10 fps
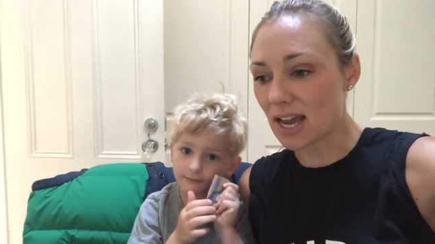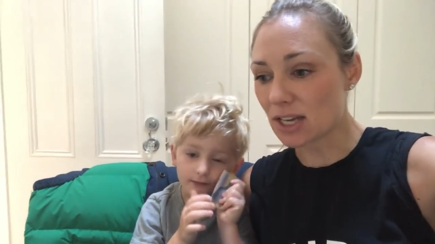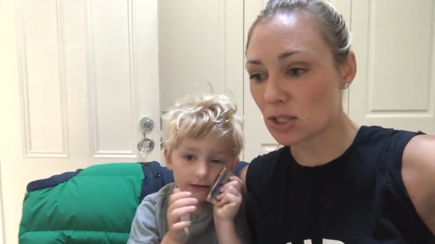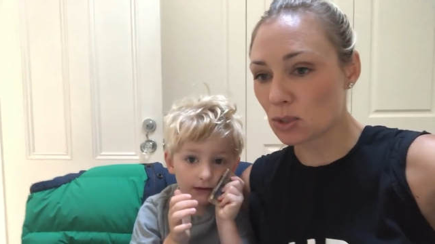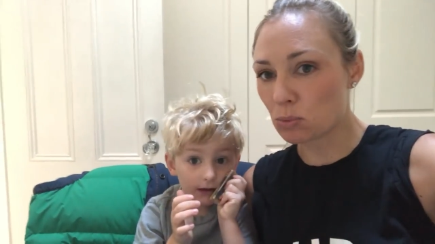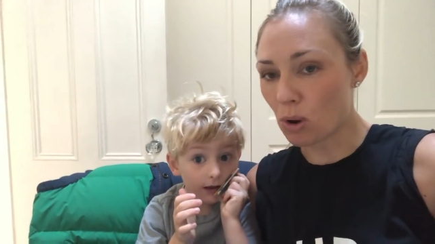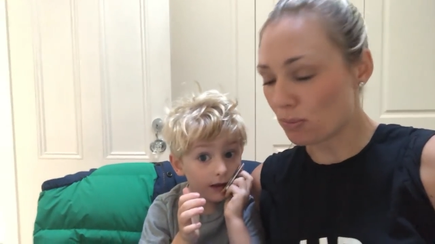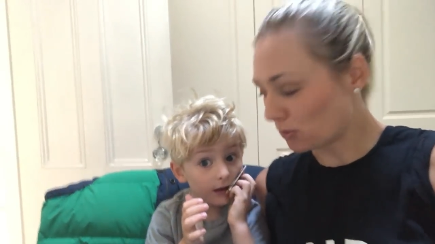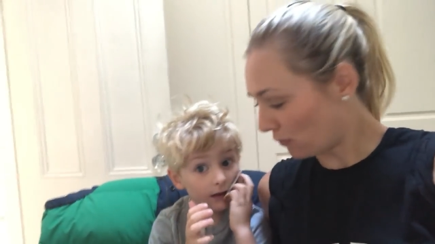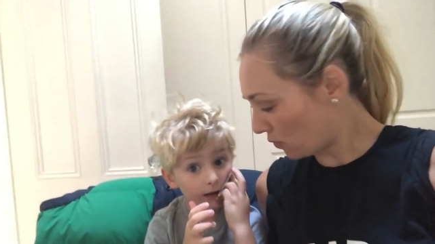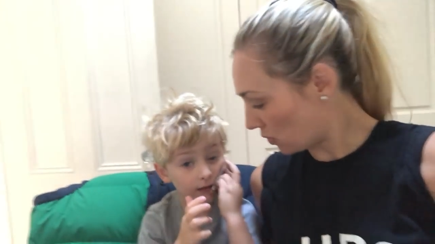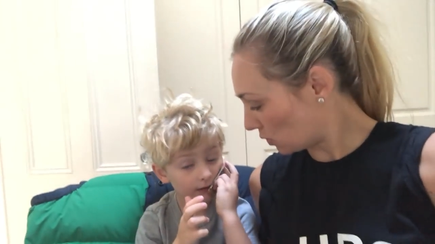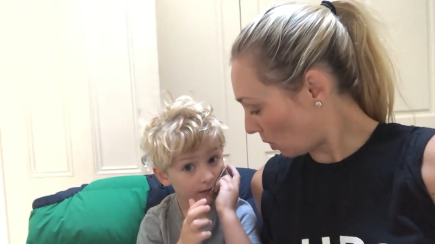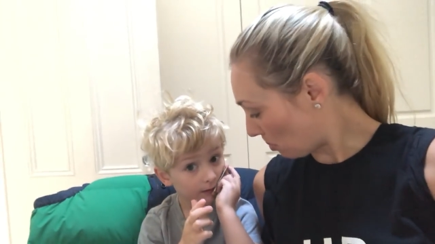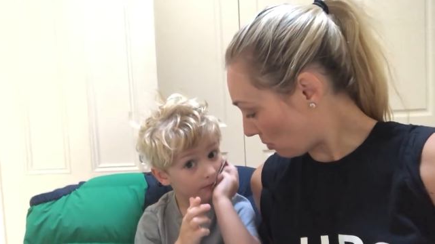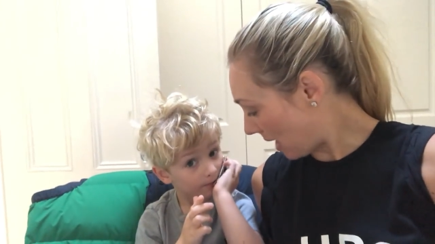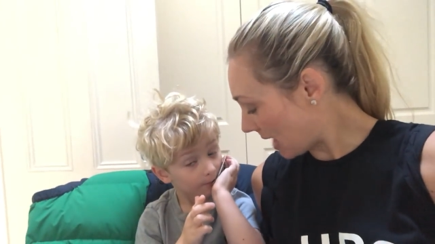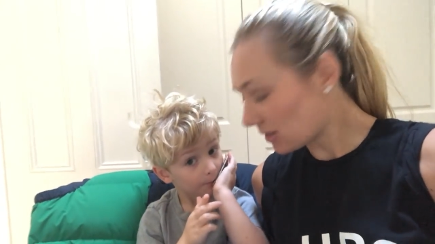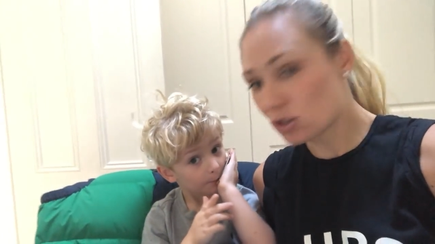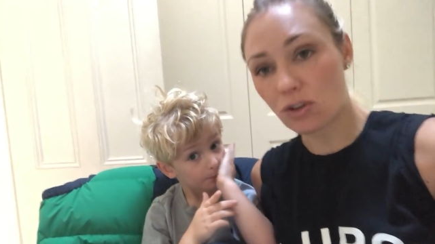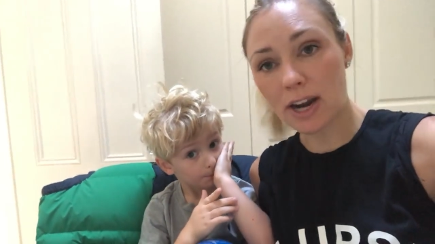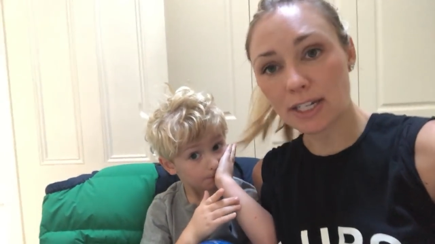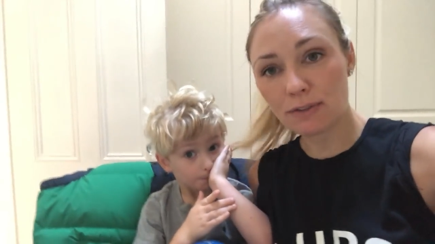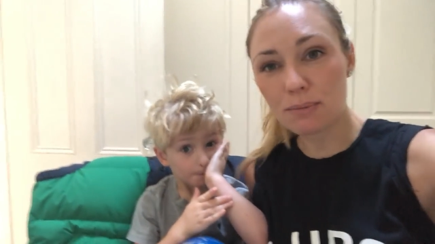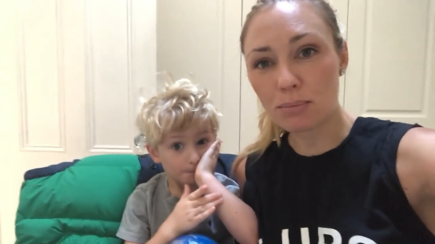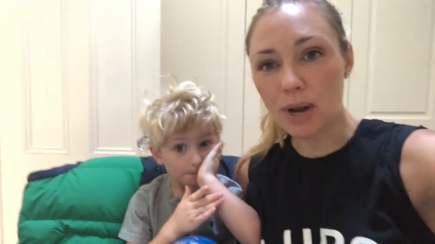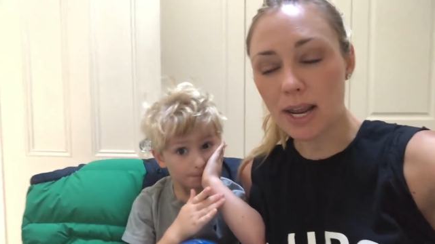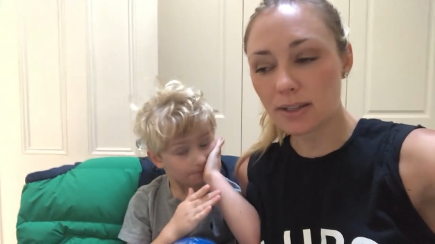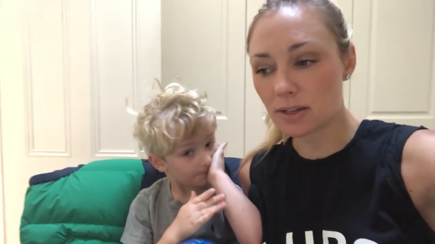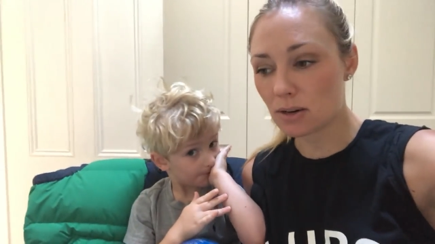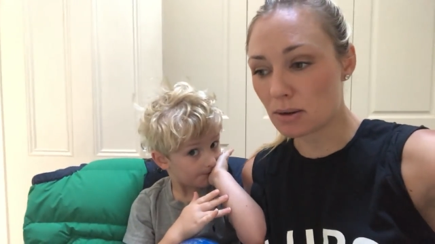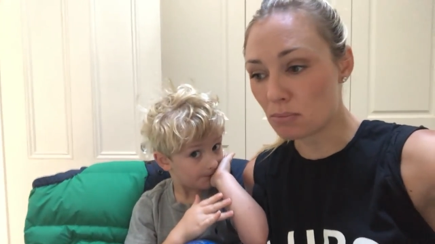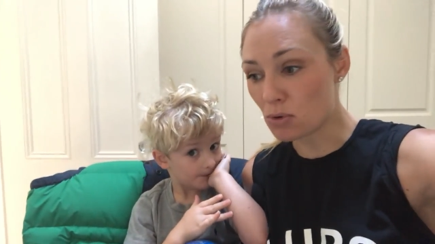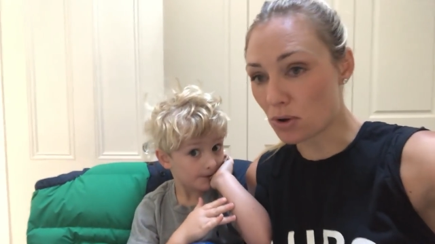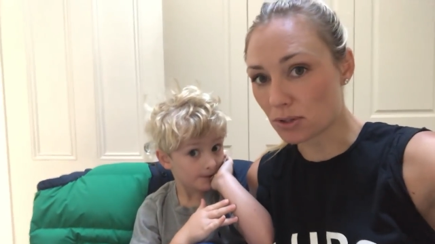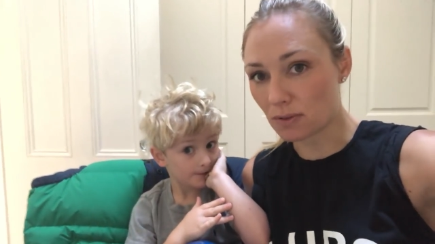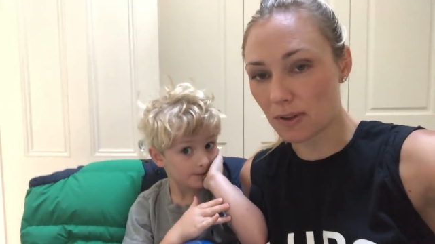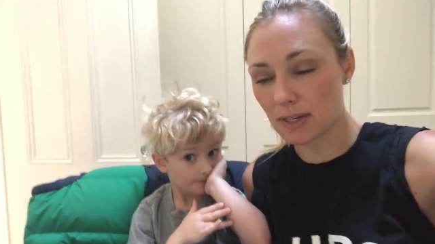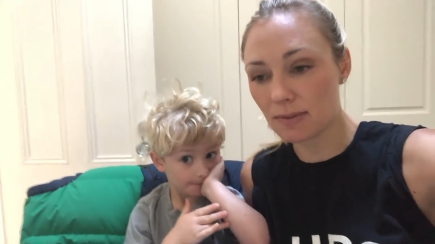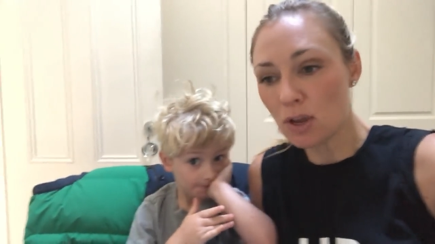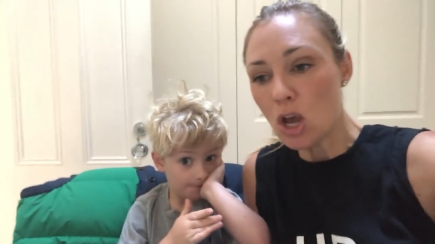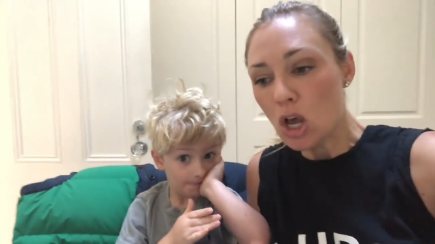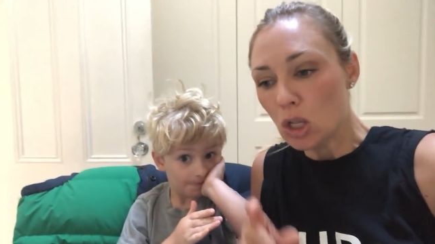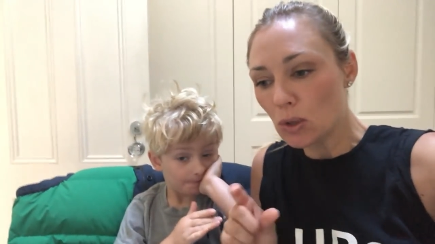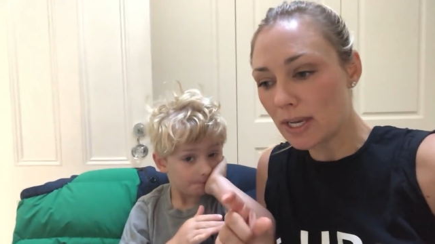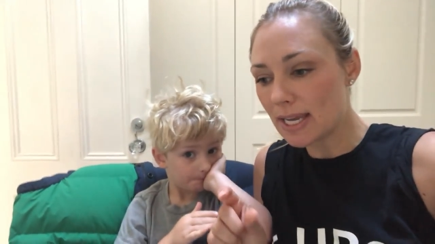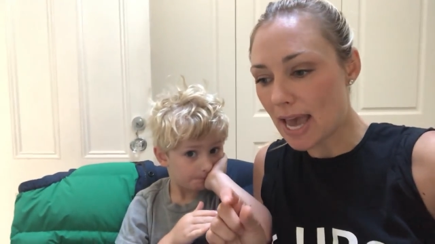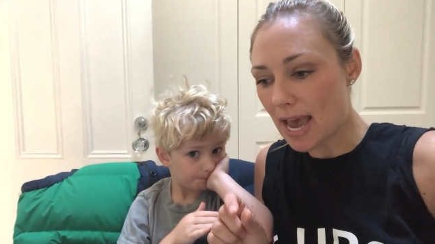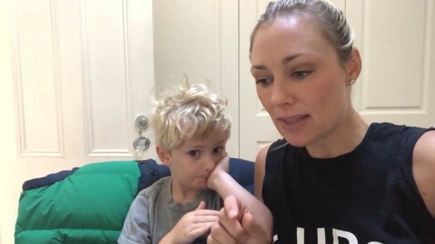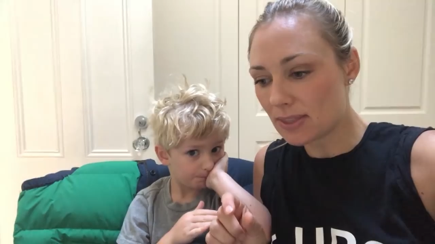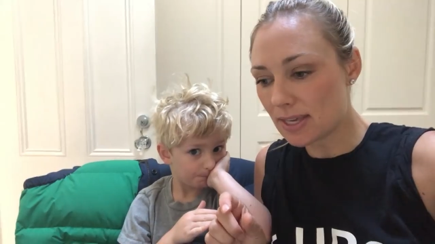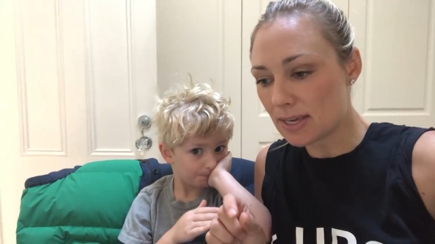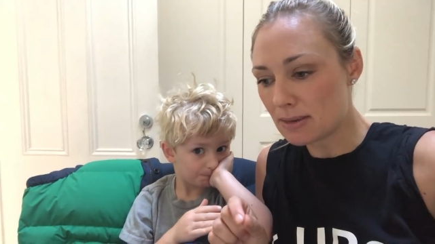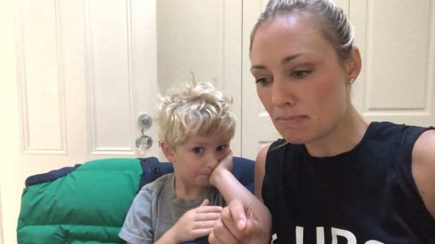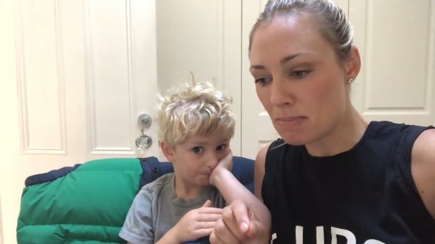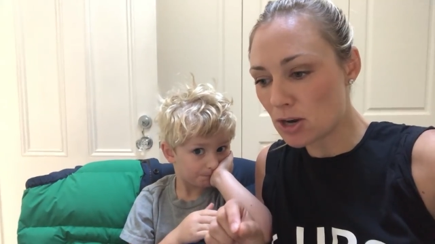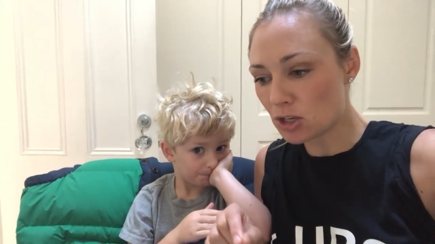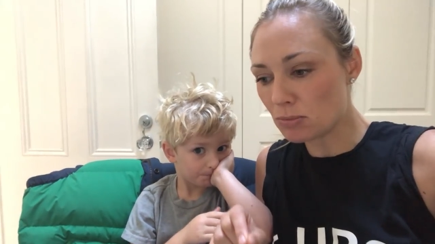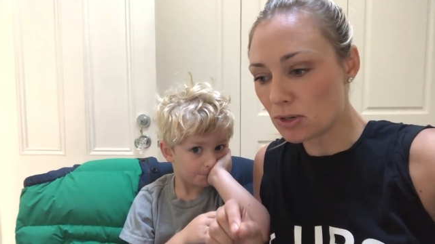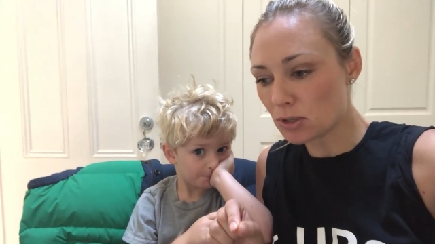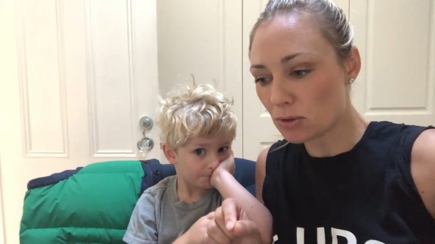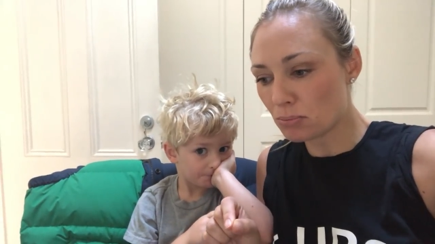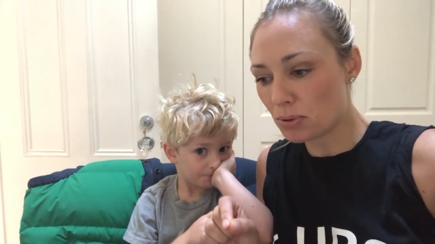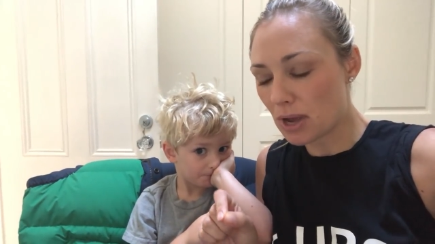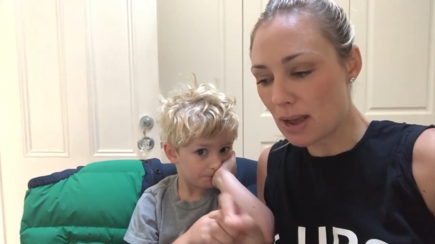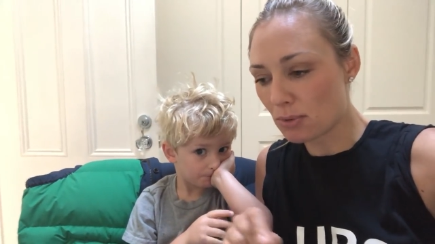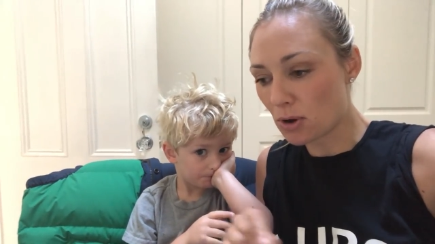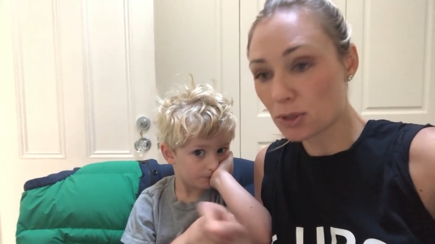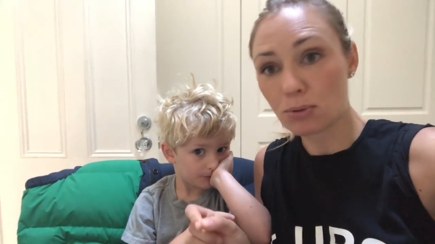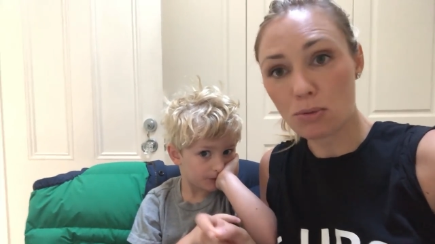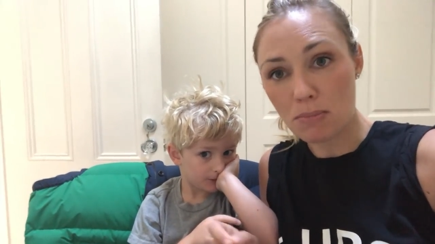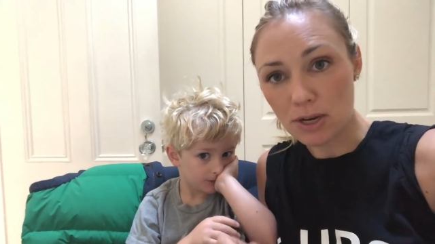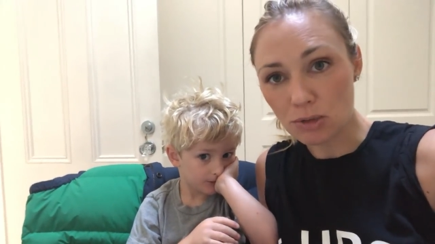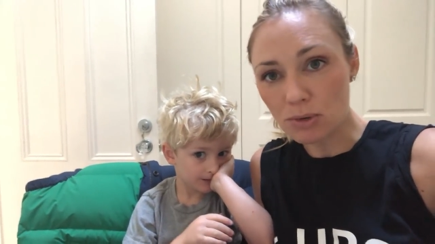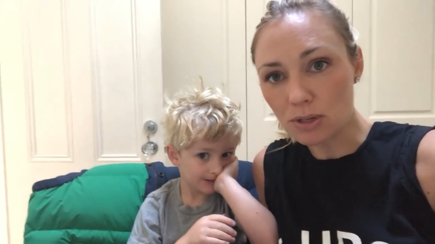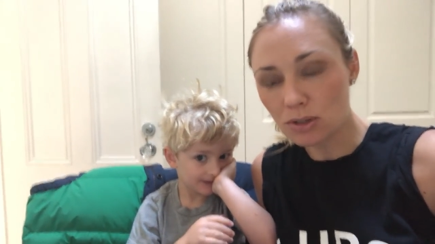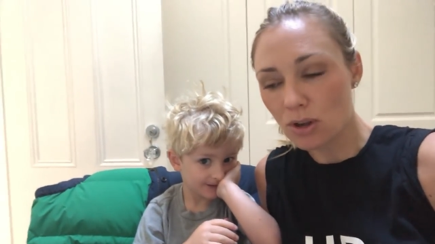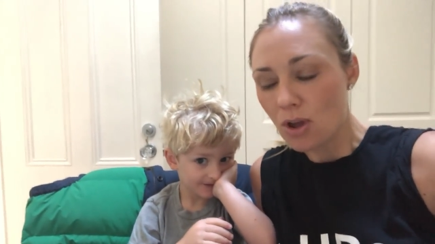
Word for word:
Speaker 1: like swapped for swap brands, trying different brands that are more cost effective, looking at the measurement um, cost per measurement,